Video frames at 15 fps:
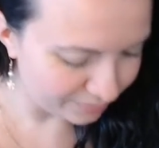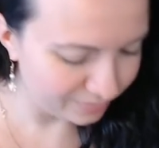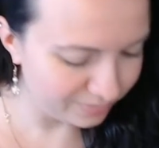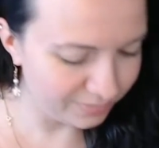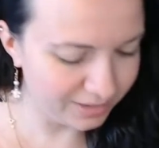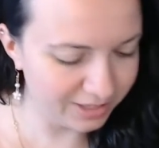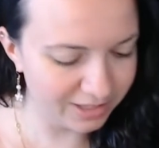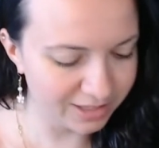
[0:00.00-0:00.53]

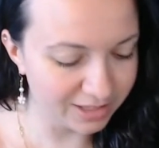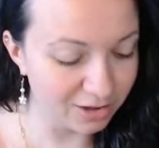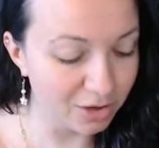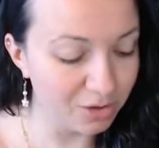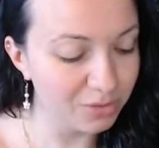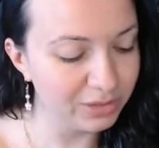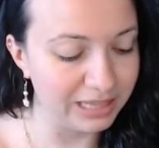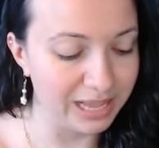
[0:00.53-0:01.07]
This is,
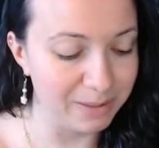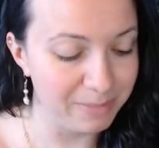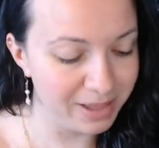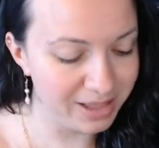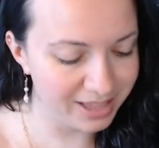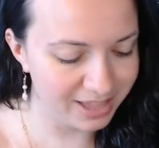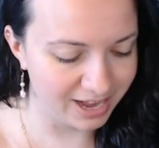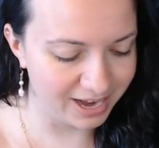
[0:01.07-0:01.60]
oh, lemon
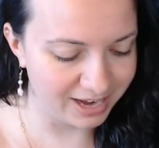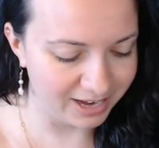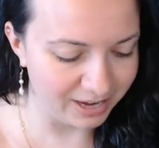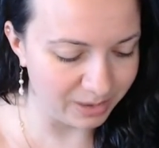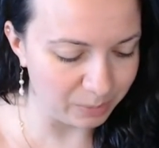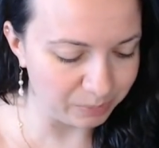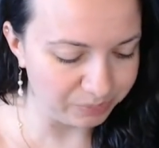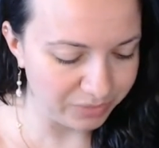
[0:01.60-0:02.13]

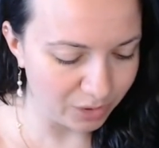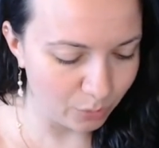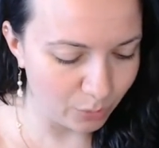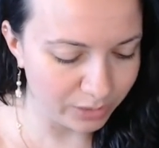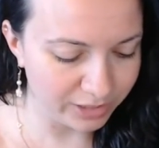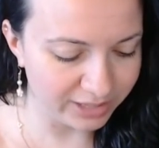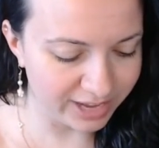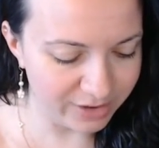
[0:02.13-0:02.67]
candy.
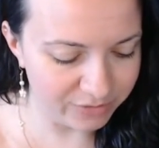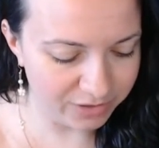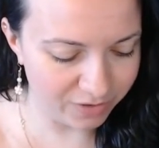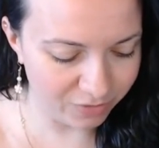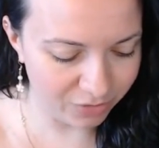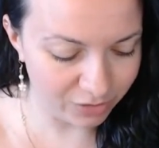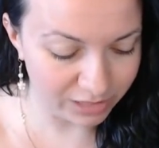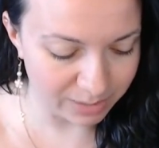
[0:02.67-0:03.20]
When life
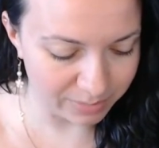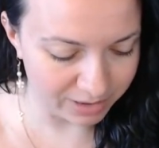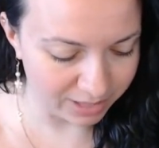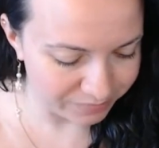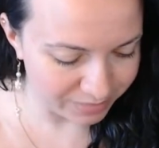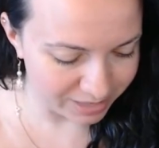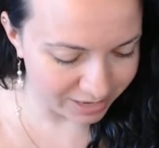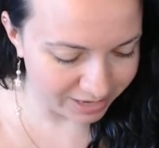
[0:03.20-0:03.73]
gives you
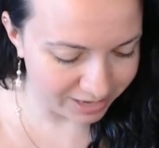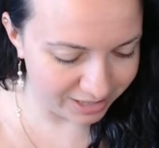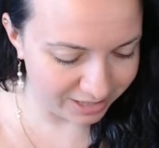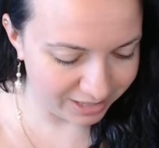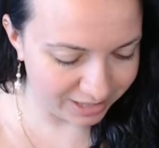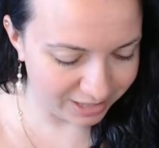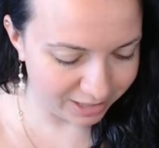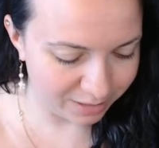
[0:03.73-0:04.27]
lemons, like in
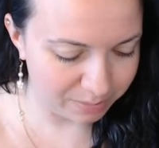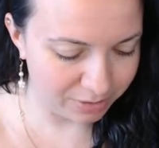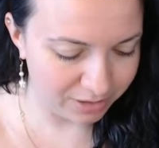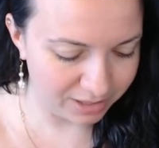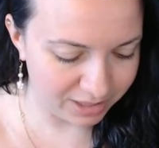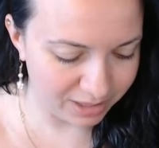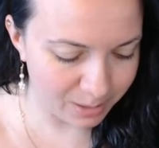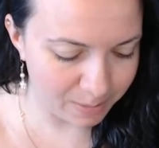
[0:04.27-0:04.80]
this
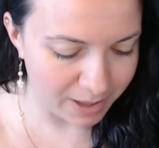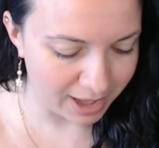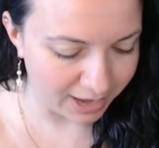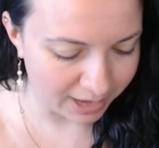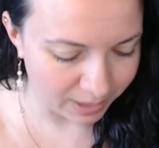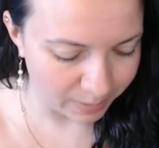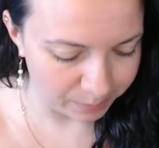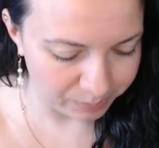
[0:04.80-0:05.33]
petite
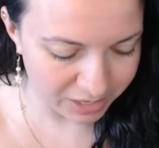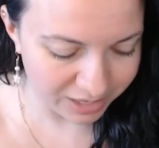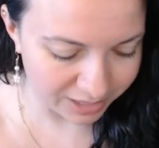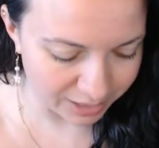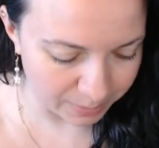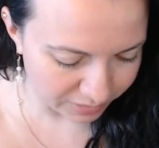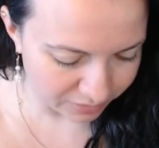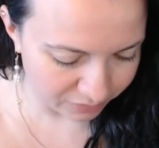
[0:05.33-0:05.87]
pack, eat
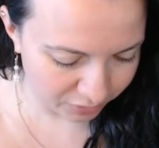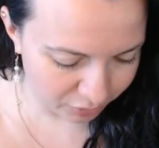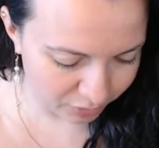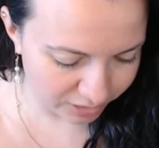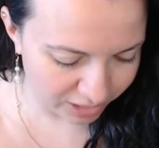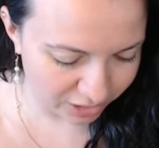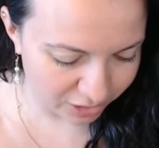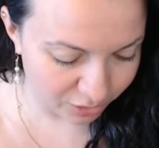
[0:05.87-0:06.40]
them. Featuring
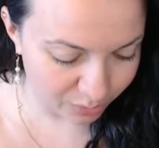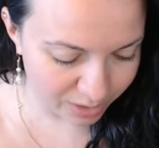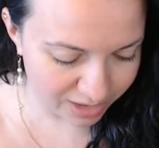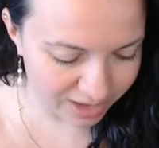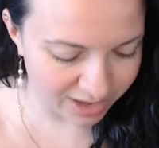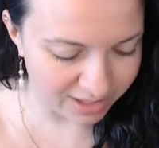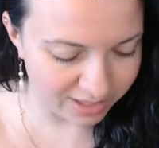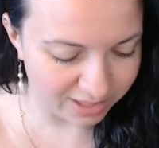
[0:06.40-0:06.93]
a sweet
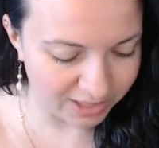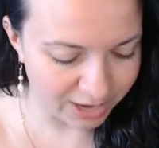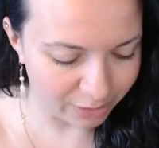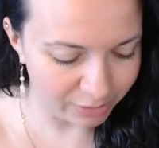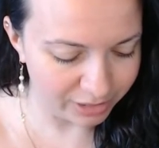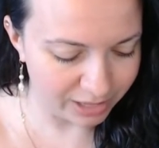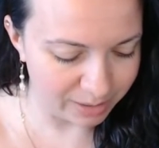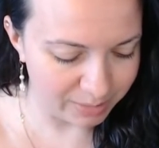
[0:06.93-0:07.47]
and
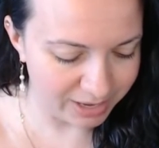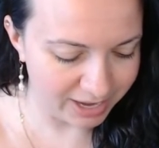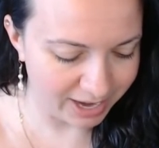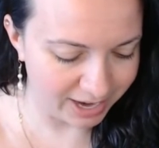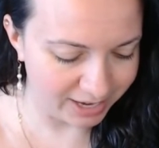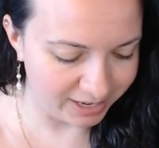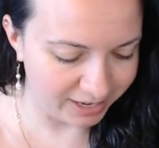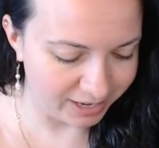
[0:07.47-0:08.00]
sour lemon
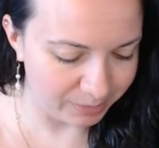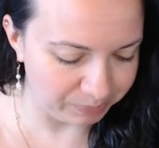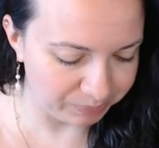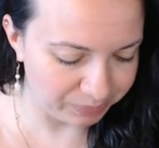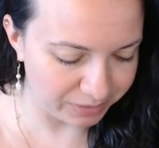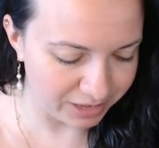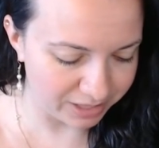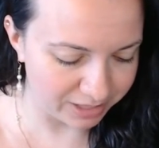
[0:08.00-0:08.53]
candy,
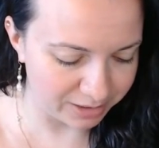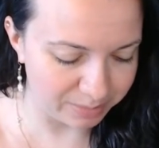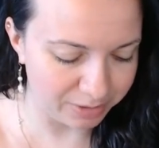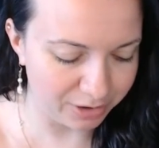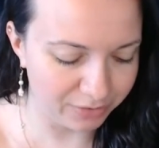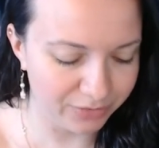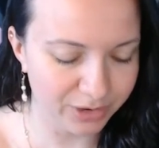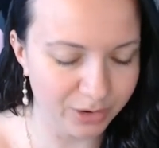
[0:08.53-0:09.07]
it's the
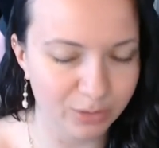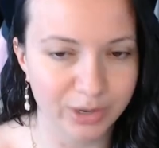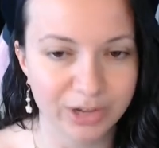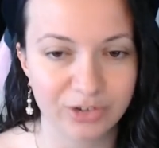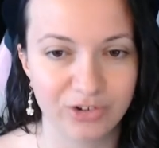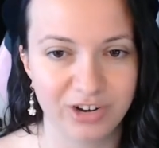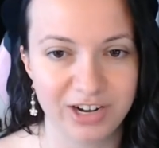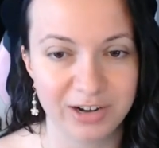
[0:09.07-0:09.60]
perfect quick
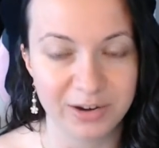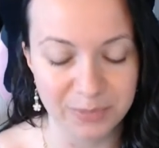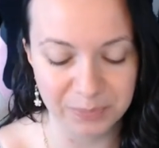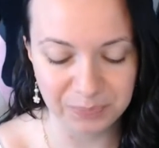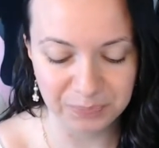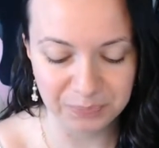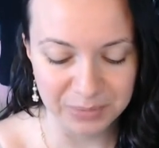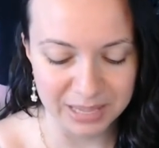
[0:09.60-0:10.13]
treat.
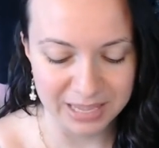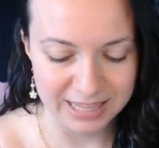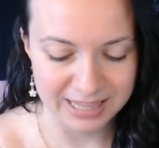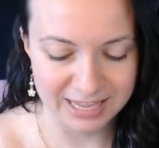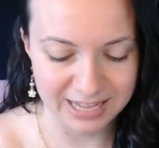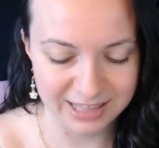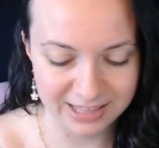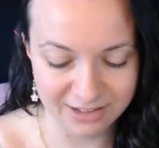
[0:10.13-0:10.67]

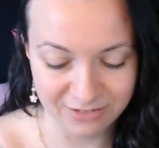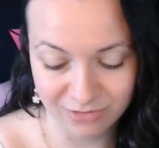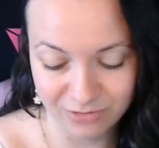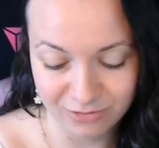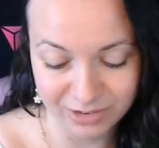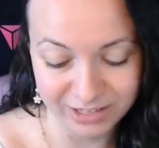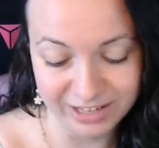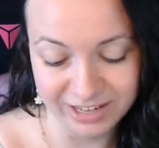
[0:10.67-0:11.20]
That sounds
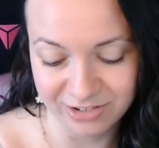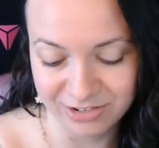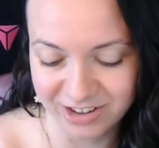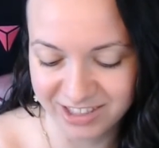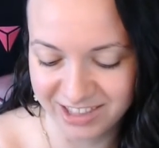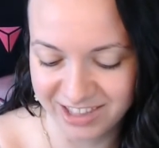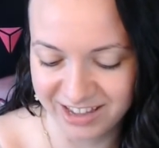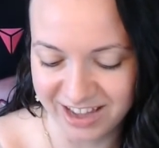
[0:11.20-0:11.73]
really
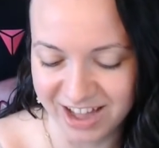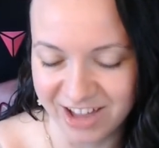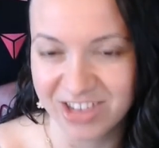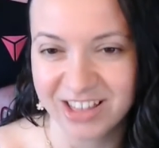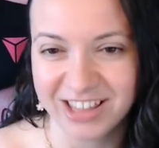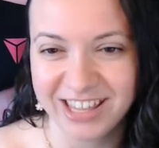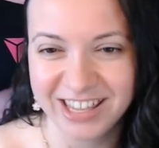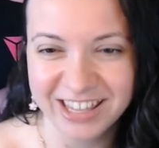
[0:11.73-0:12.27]
interesting,
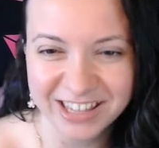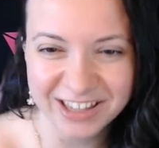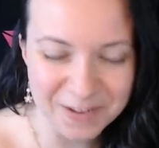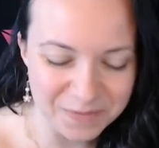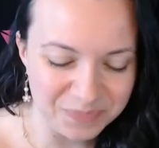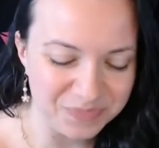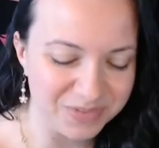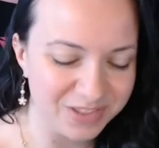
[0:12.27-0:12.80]
actually.
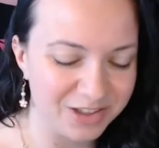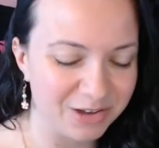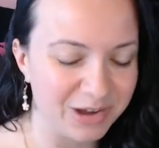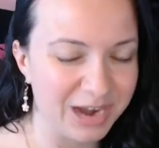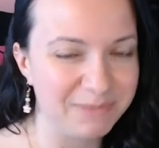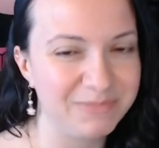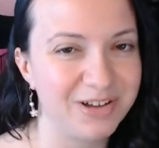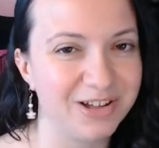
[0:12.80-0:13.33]
Though
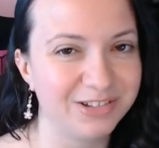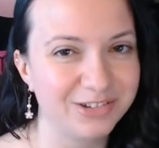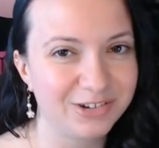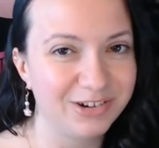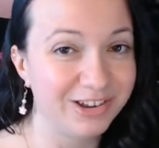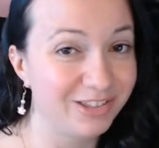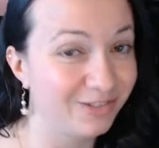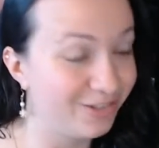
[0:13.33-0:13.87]
I'm not too
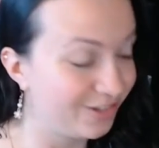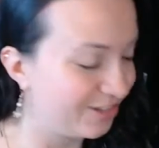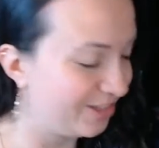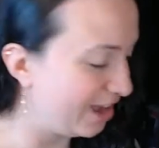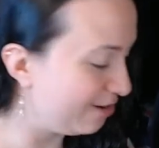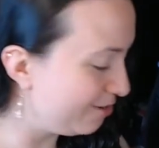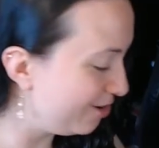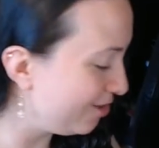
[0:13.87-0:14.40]
crazy for
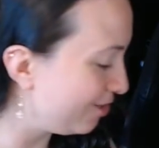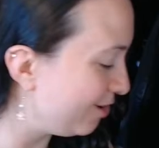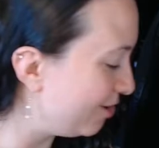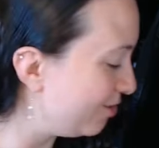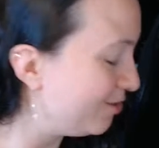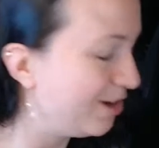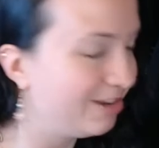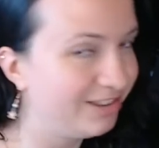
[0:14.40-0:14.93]
sour, so I
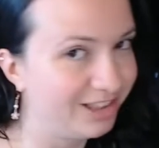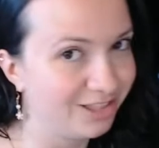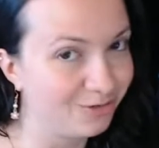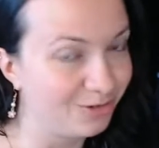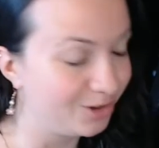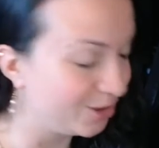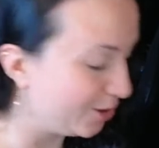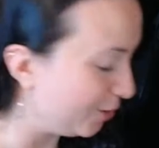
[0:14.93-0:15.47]
don't know how that's
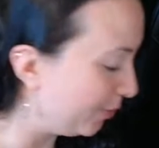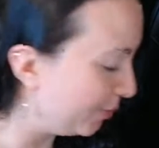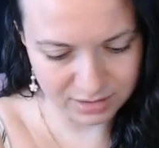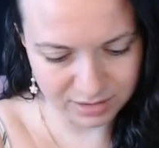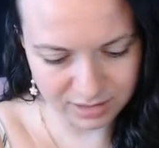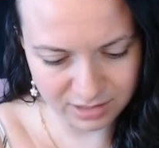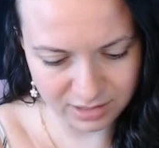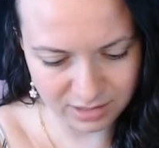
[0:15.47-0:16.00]
going to go.
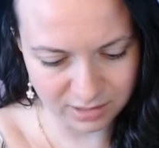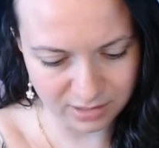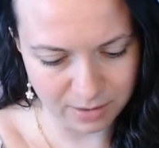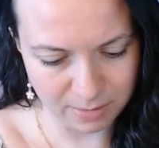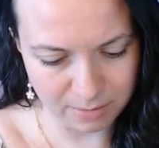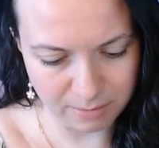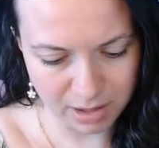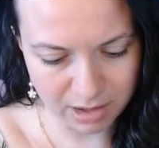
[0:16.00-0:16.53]
This is
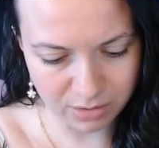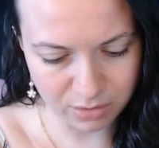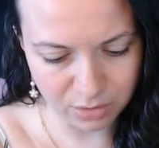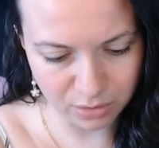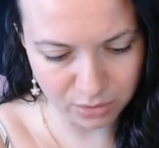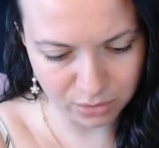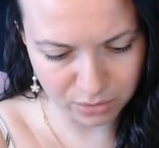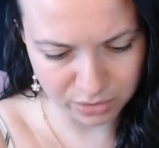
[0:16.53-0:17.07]

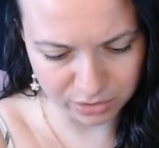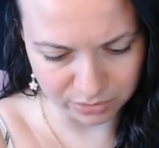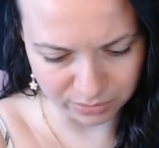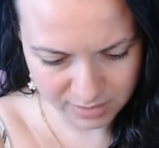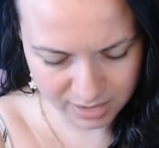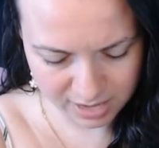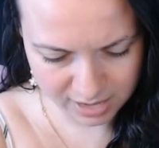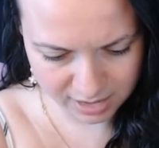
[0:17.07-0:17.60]
Makoron.
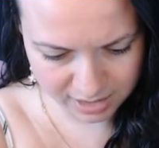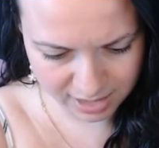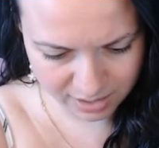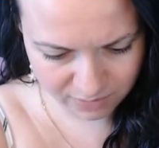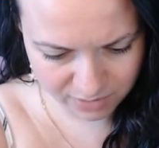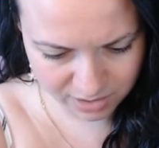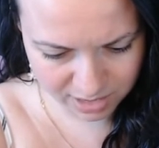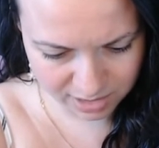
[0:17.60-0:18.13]
A
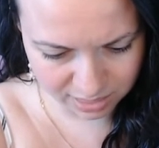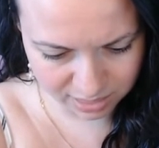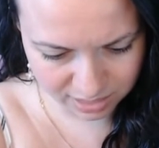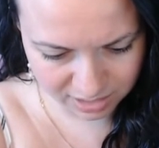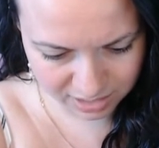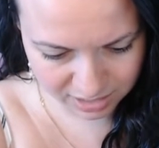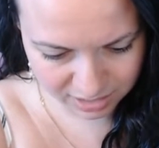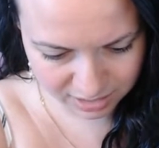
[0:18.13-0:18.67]
heavy and
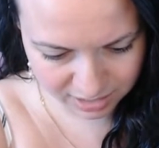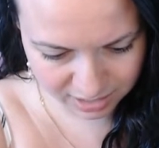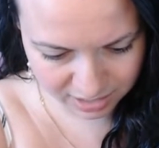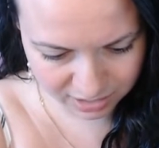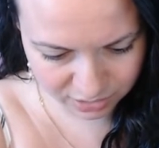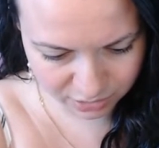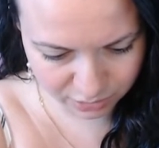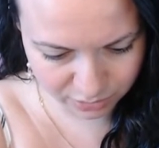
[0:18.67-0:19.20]
thick
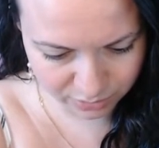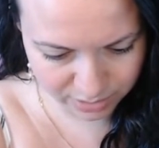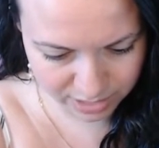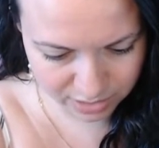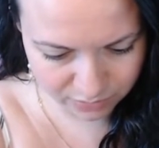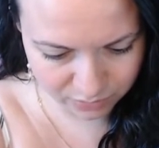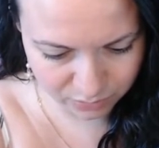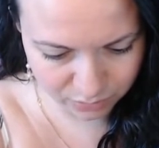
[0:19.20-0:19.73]
taste,
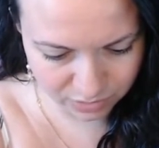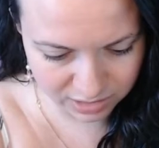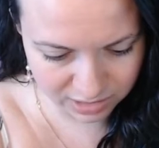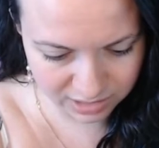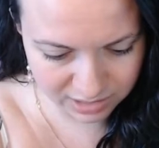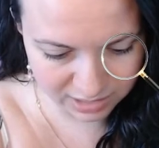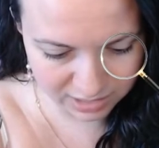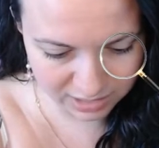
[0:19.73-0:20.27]
graceful
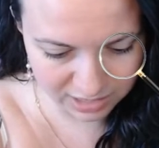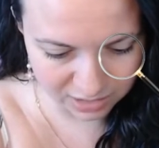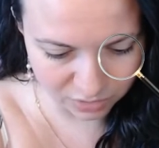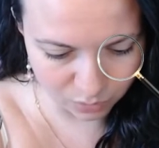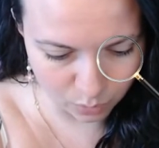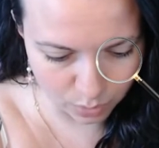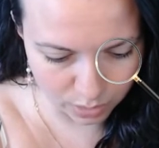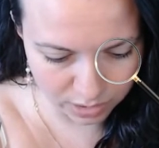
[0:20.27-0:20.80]
seasoning is
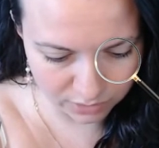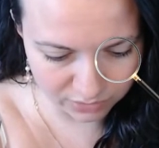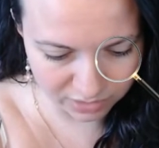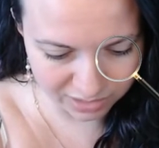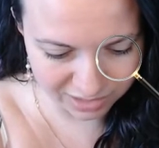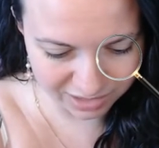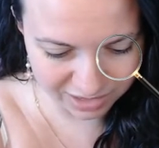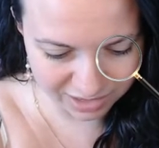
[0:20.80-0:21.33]
one of the
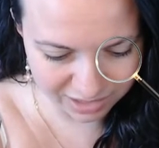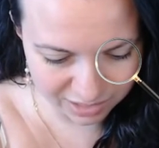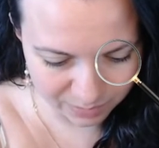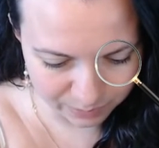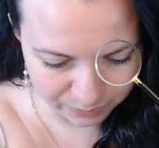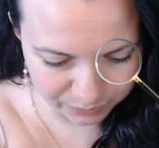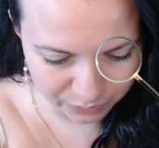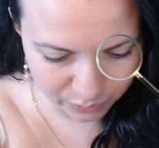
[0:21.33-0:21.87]
things
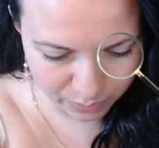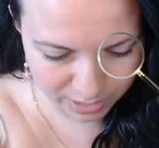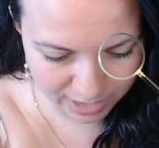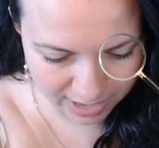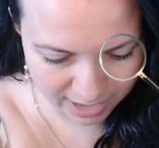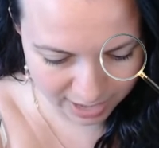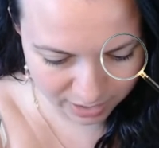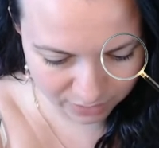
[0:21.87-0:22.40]
we
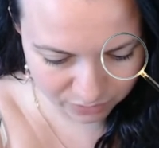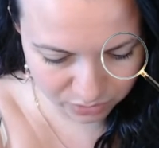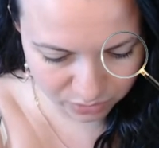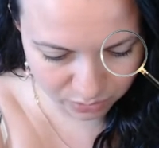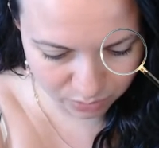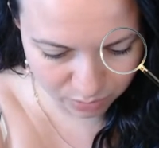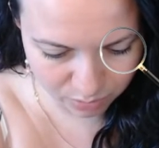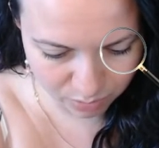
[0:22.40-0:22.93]
have
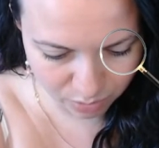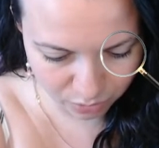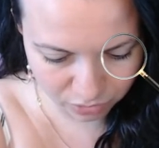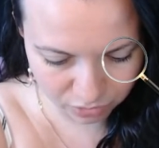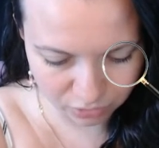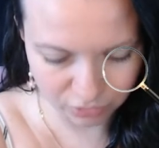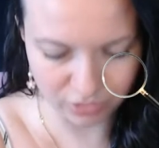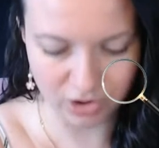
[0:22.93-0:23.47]
to
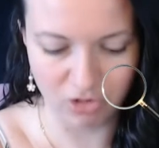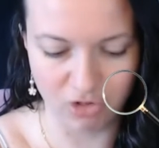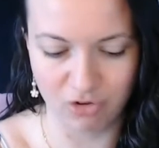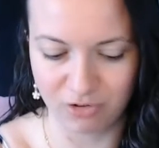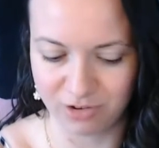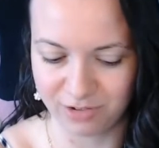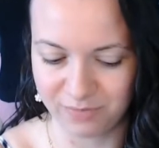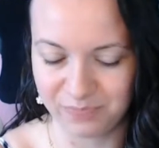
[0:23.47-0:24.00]
most
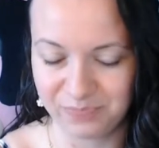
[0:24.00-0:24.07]
treasured.